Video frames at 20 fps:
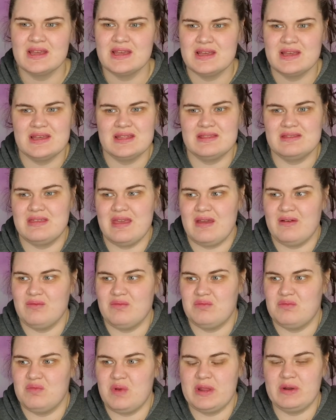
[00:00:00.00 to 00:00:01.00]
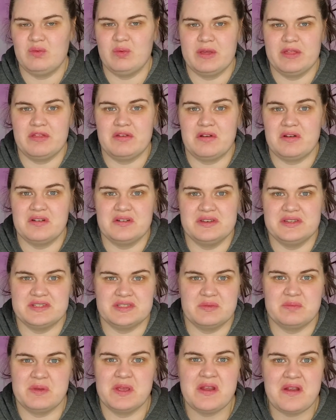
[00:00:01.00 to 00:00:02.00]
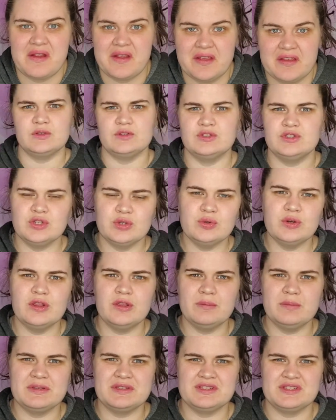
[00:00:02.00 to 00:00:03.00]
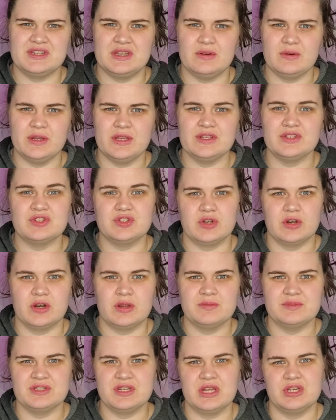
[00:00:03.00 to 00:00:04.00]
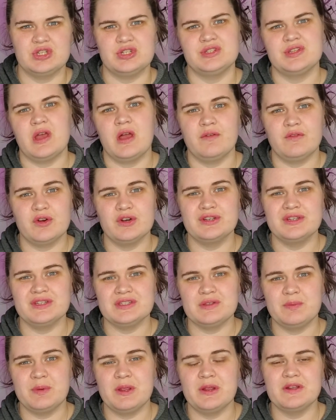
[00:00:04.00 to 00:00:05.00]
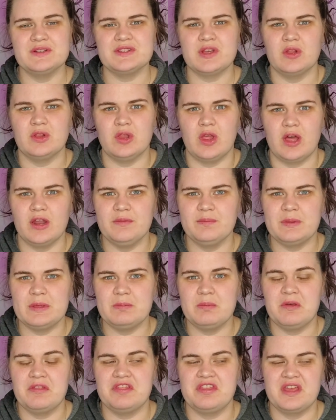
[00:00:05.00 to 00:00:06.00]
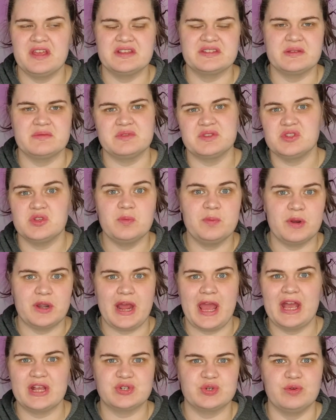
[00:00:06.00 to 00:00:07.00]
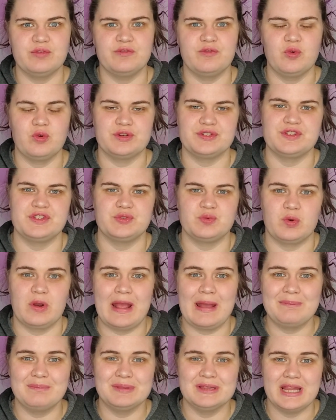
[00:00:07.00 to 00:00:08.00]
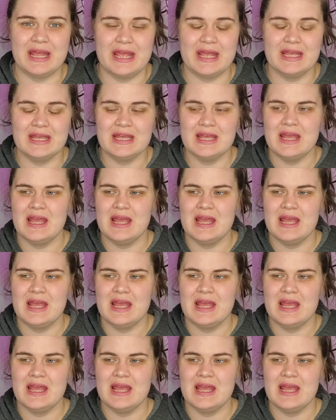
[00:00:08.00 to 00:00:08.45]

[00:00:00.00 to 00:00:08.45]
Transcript: that went with her disappearing. Due to the mysterious circumstances of her disappearance, a lot of people think some supernatural forces were at play.